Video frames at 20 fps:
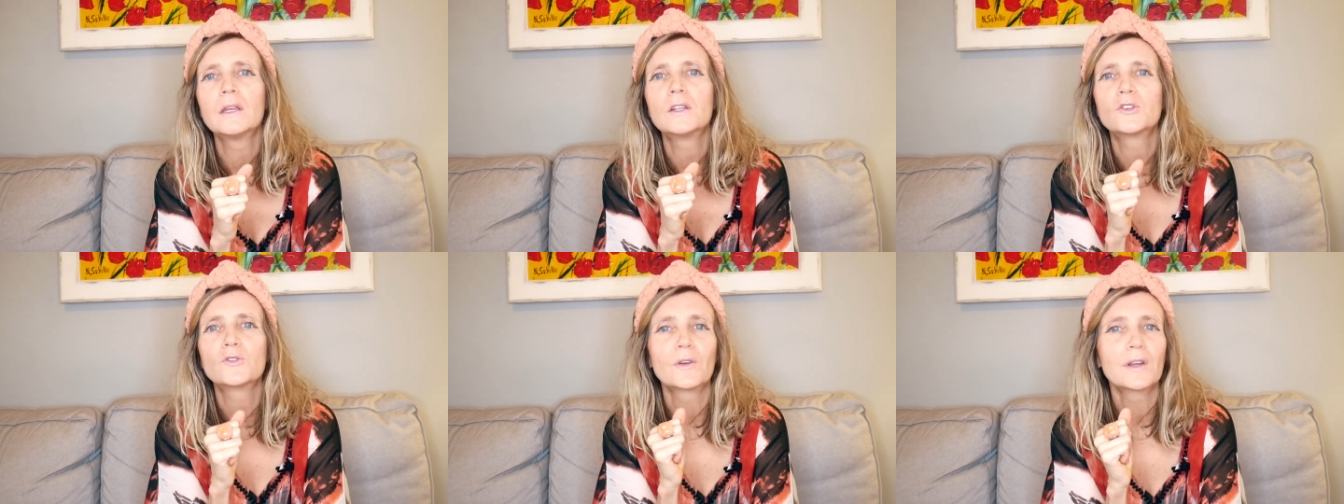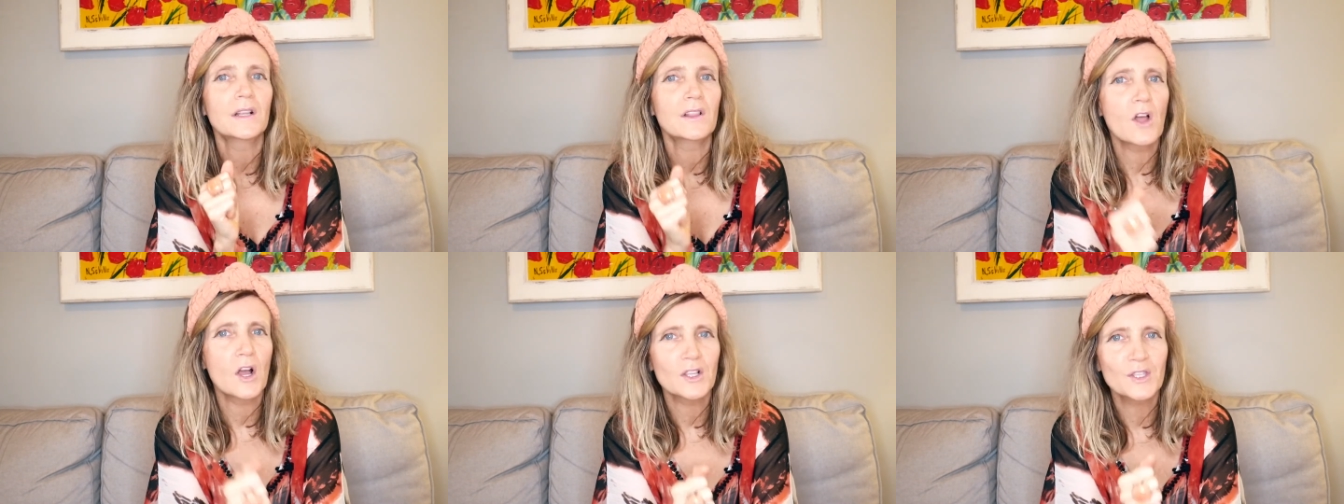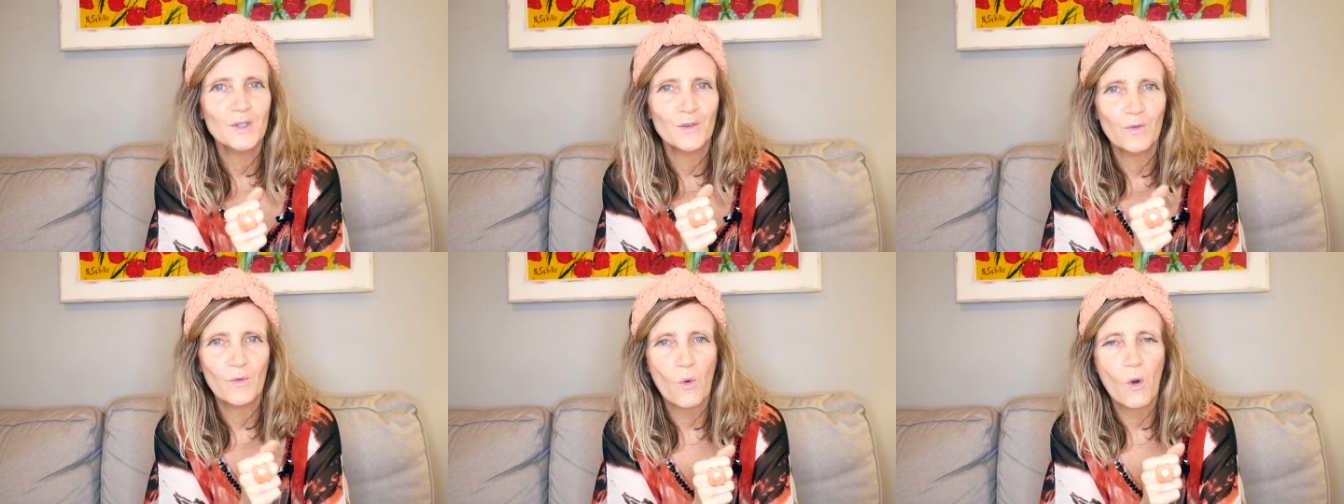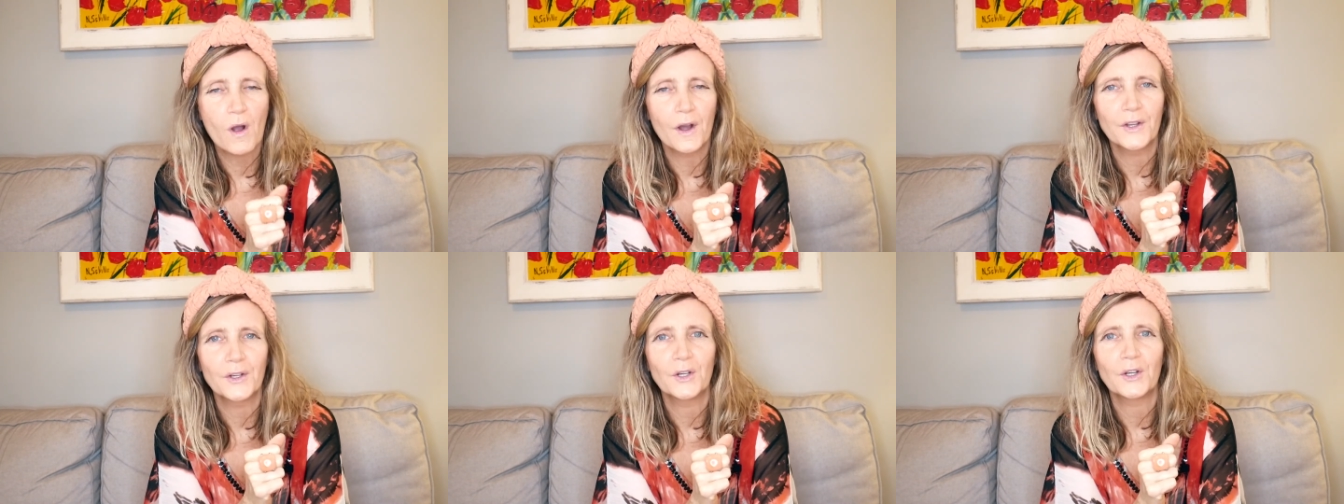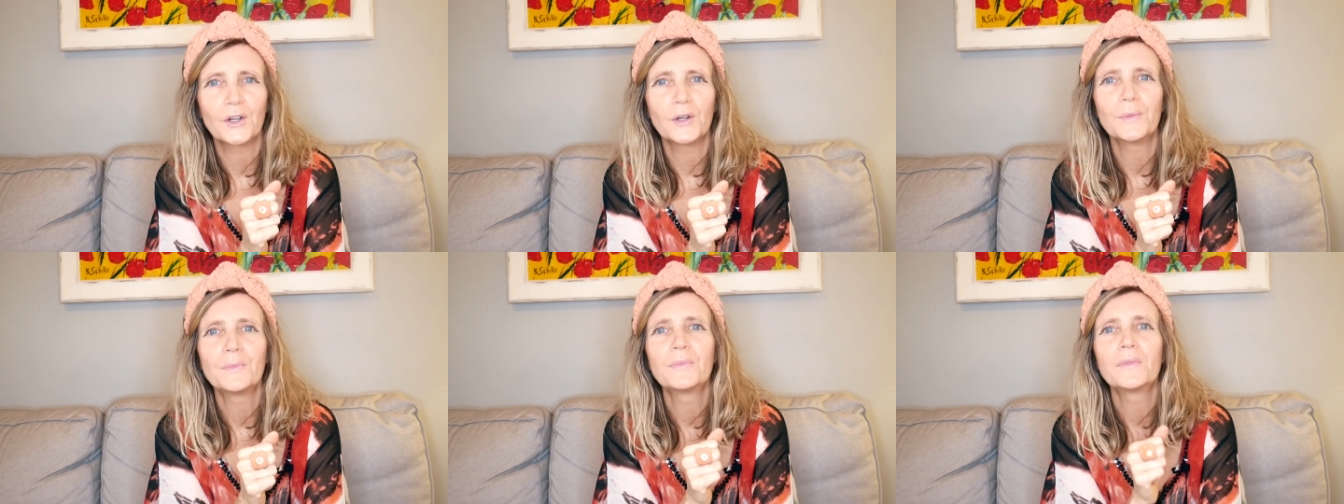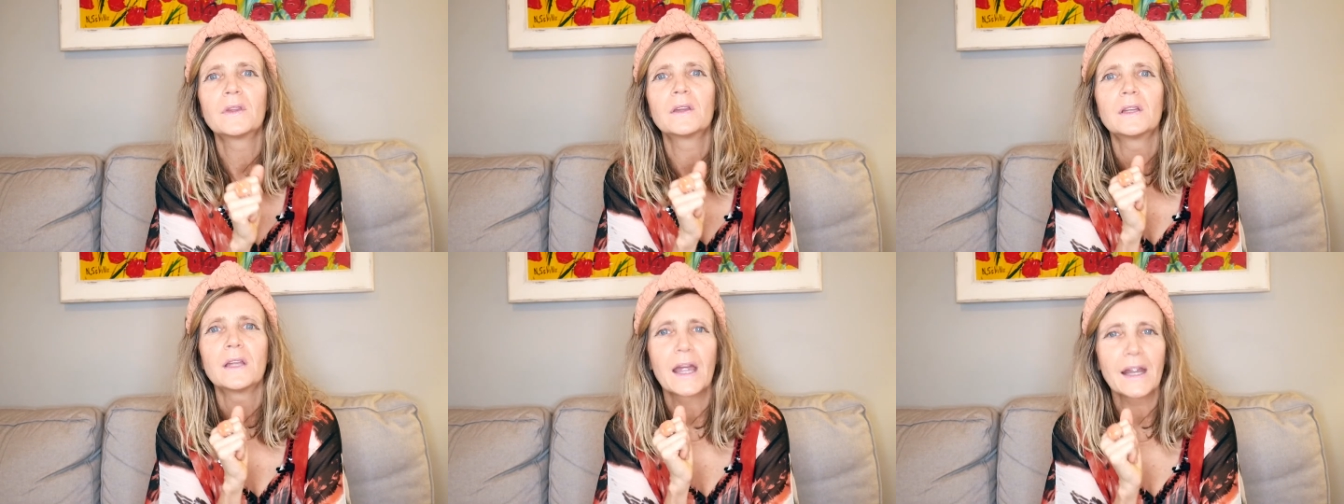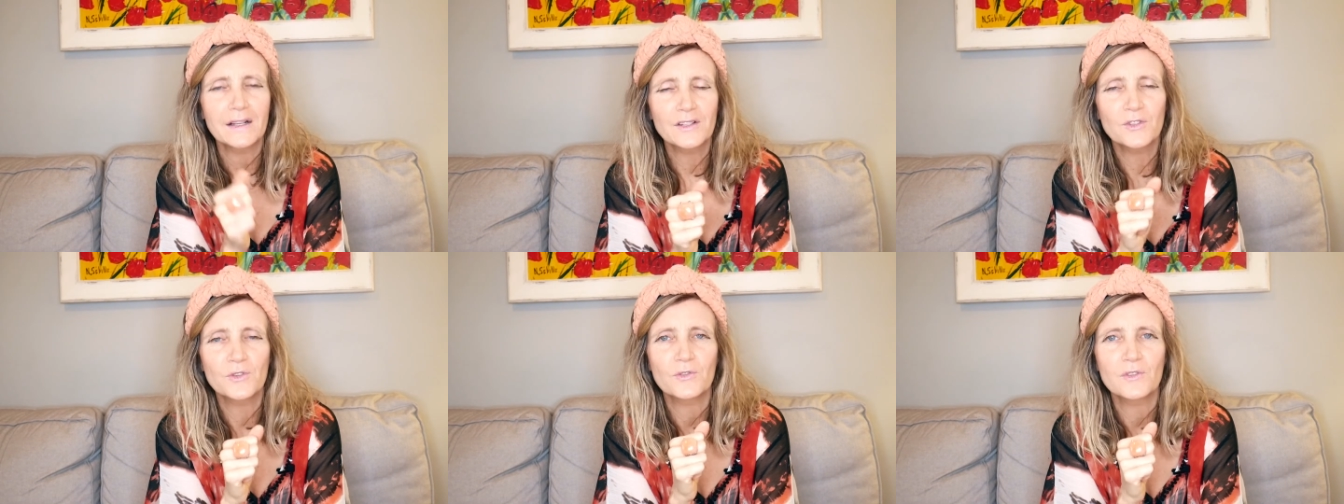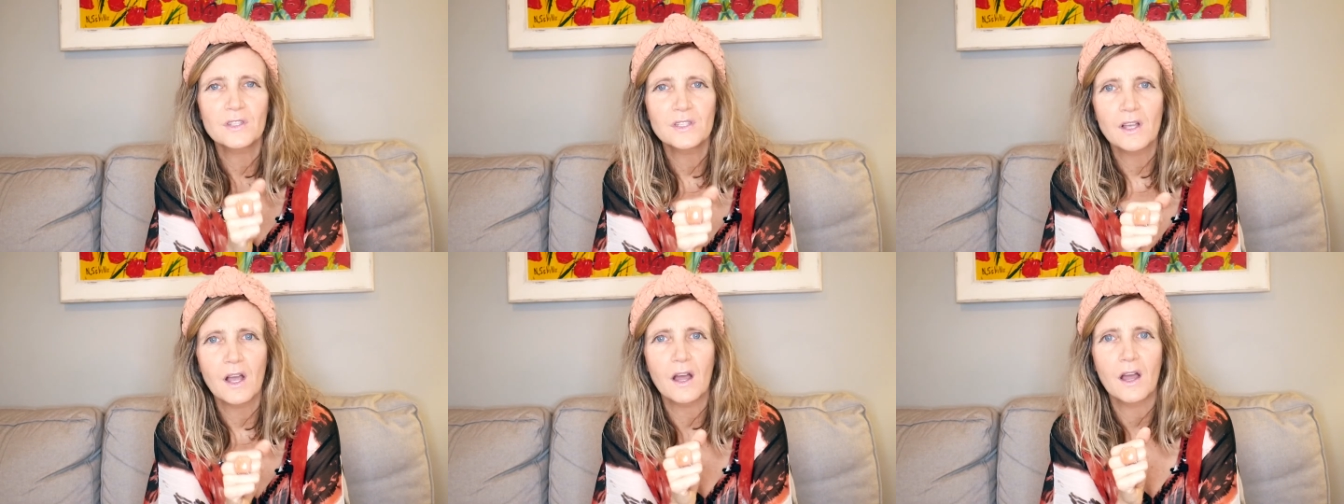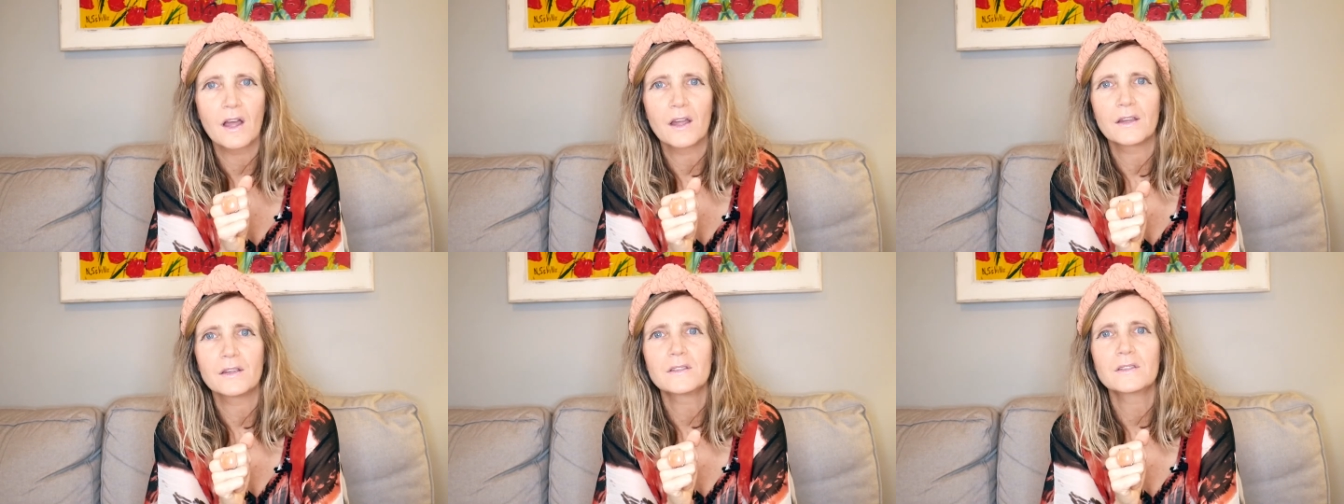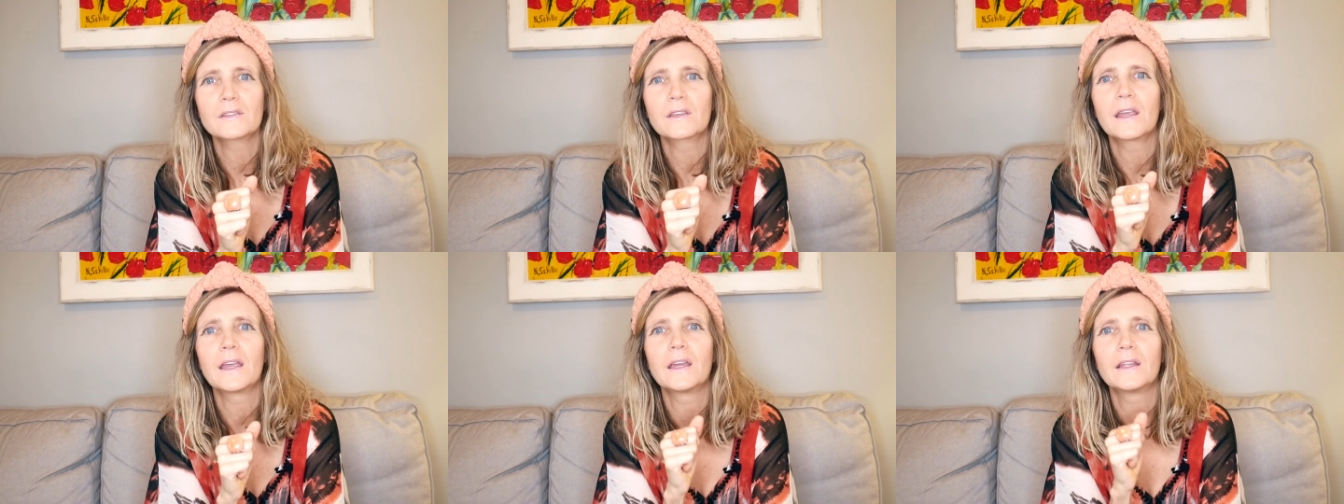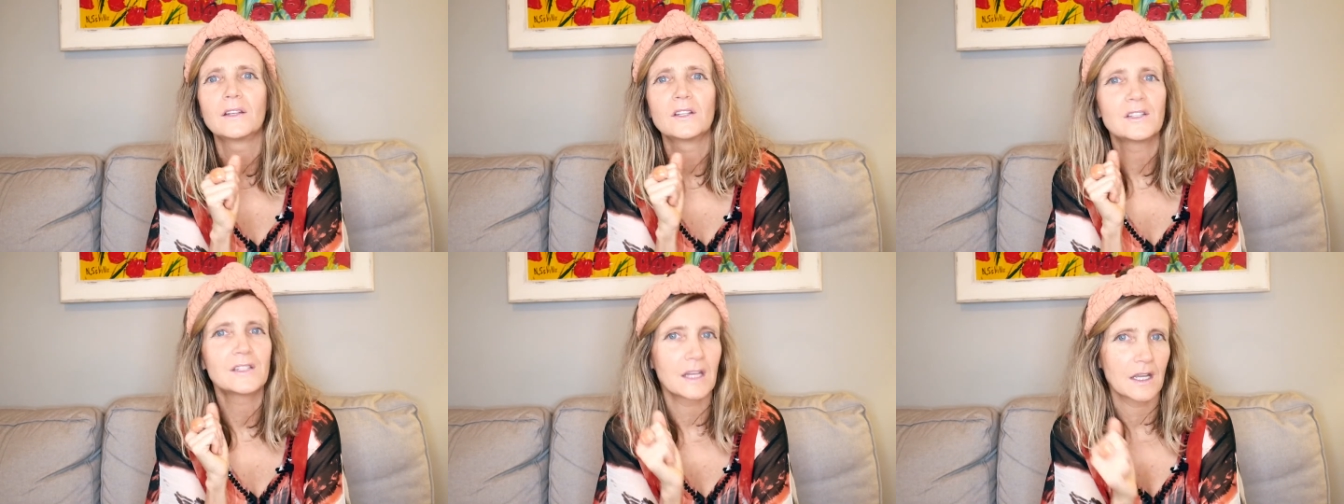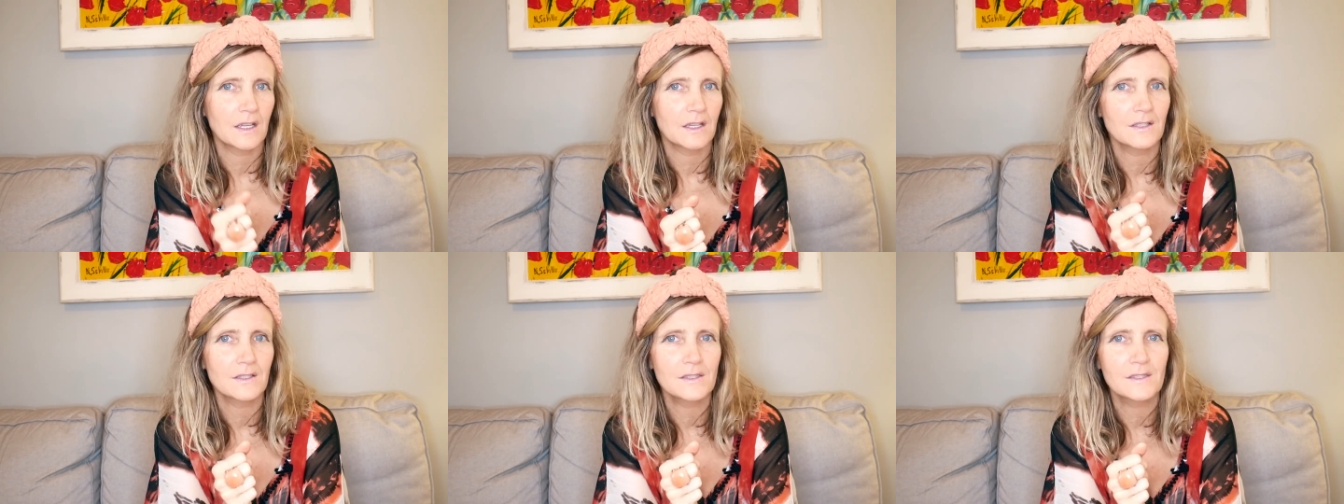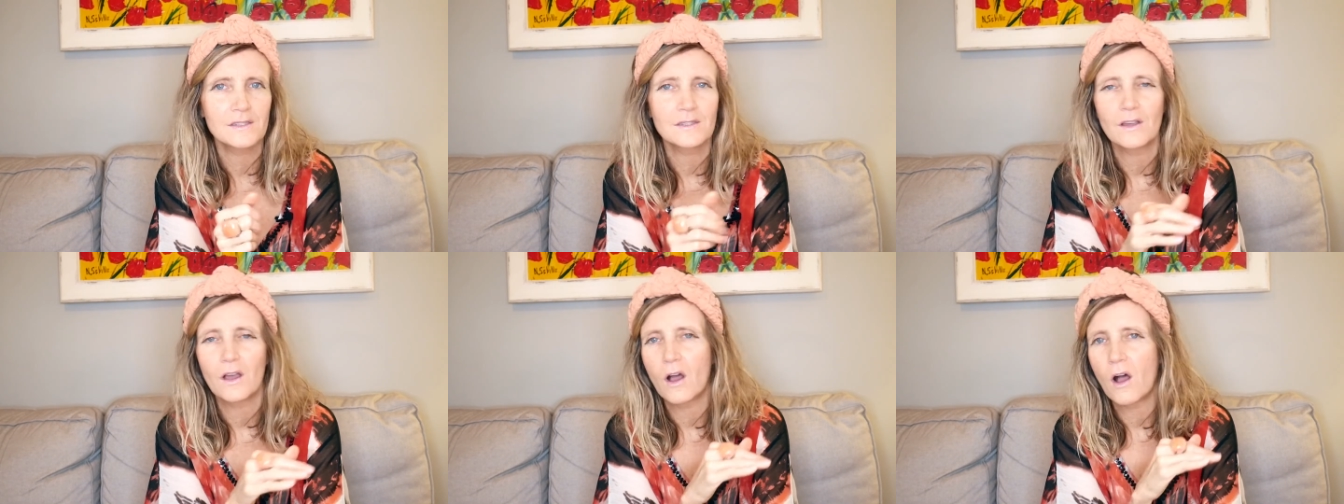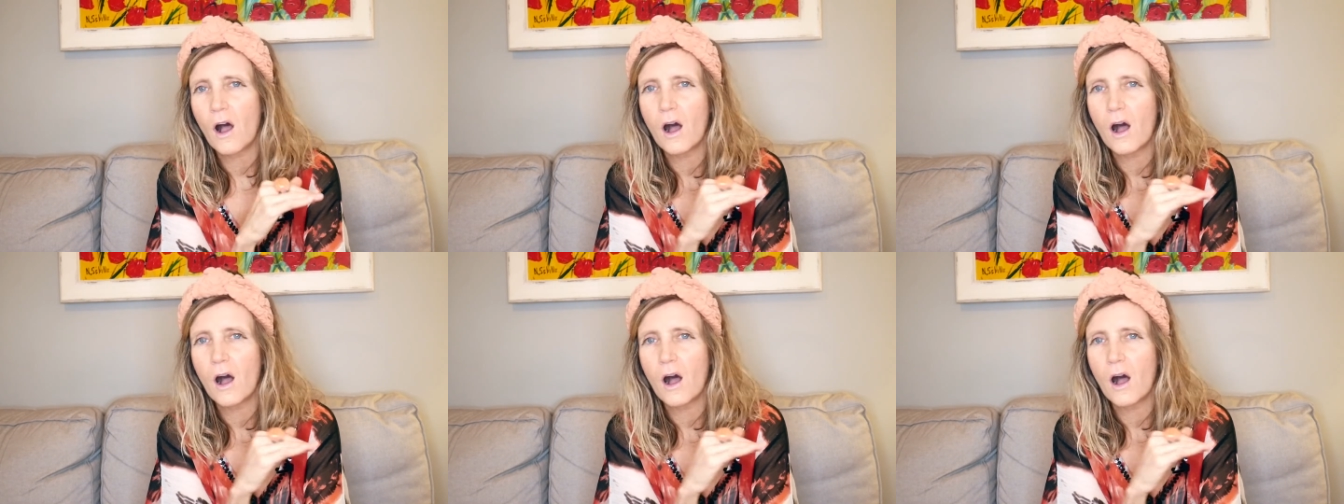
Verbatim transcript: drink lots of water, exercise and dance.